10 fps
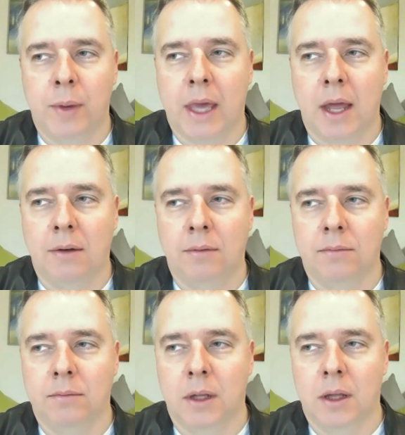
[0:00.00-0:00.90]
we
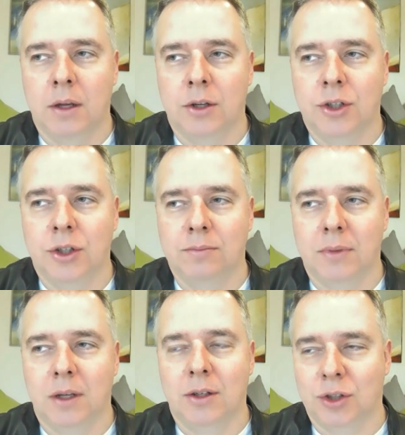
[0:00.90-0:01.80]
can sh
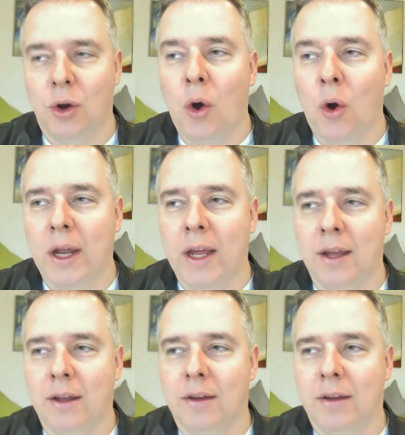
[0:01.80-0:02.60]
surely